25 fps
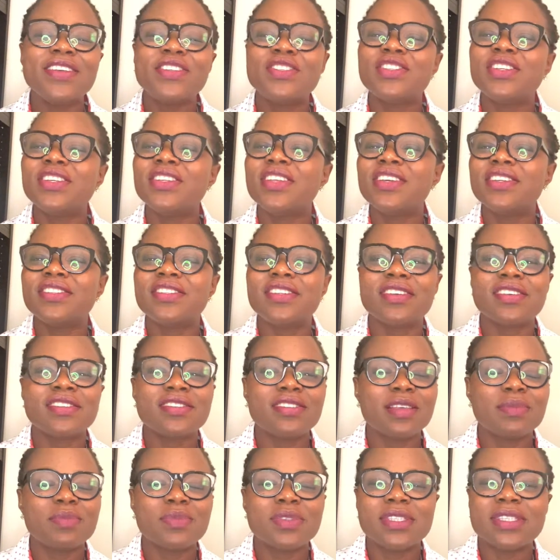
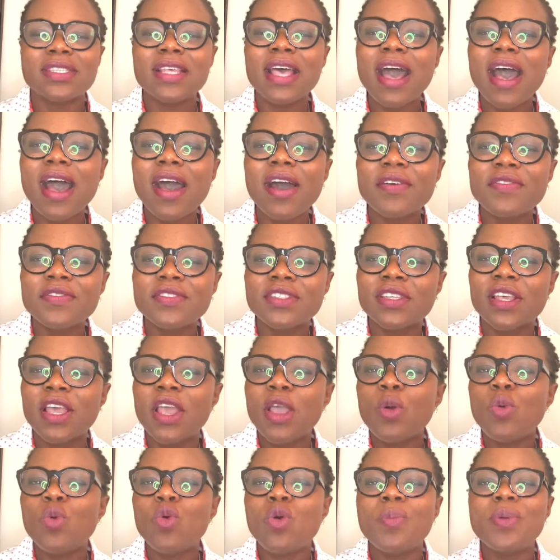teenagers themselves.
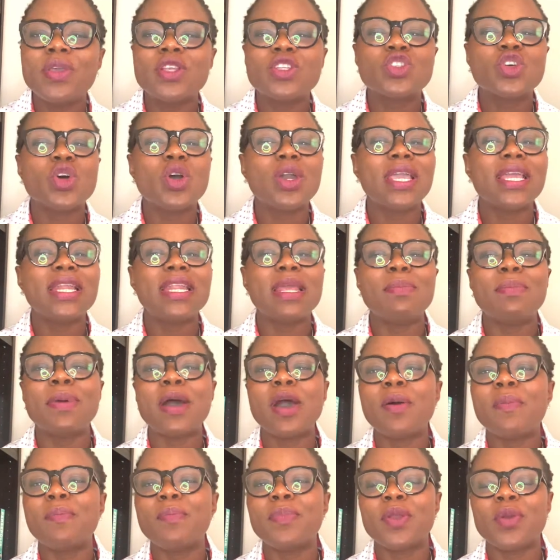We'll be talking
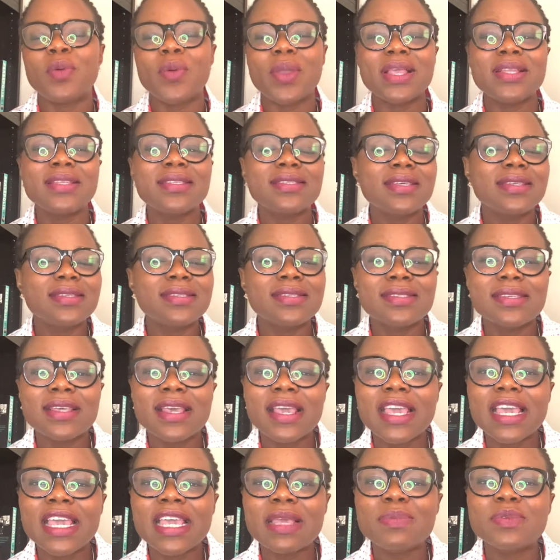about parenting
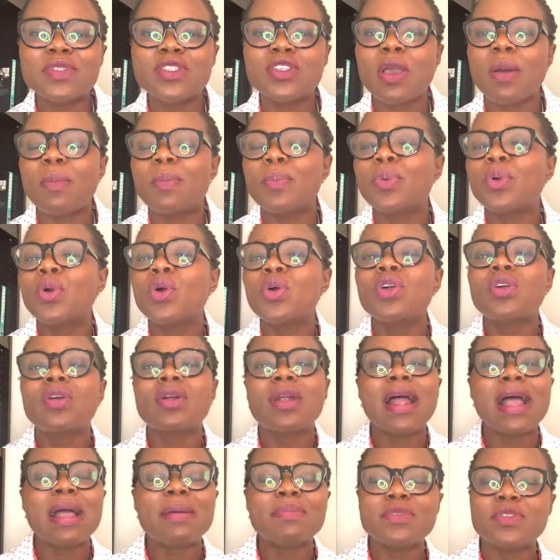tips,
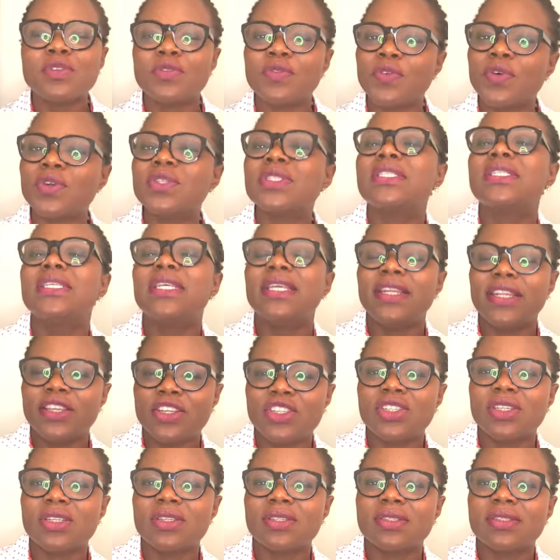programs for
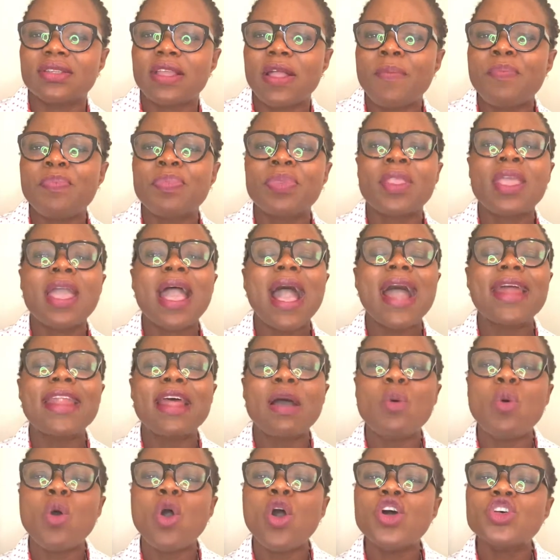teenagers. And
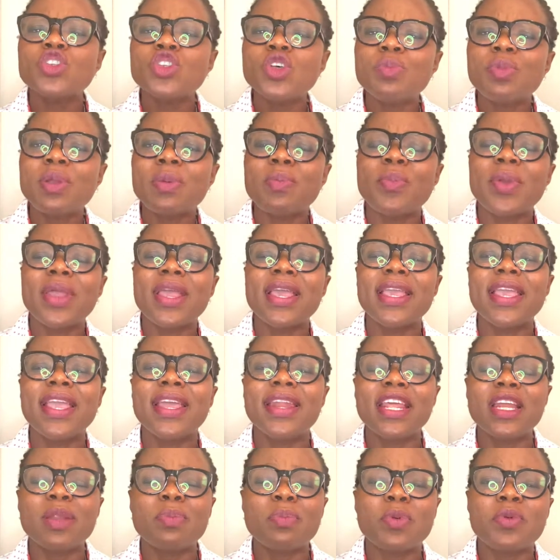I will also be
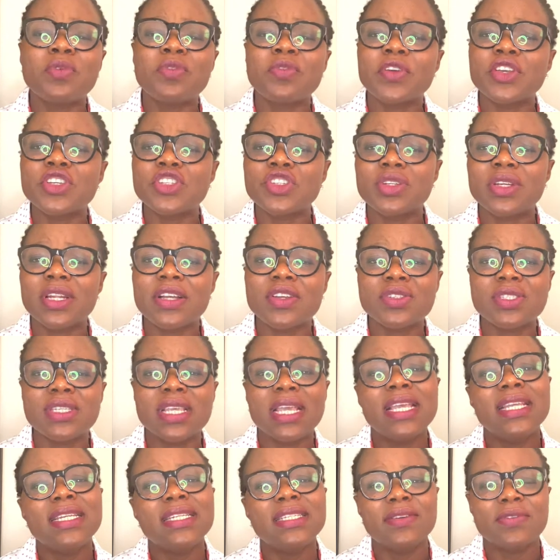bringing in professionals
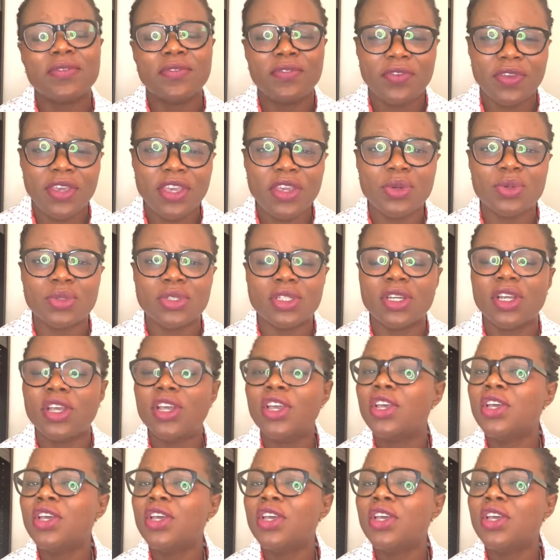in the field,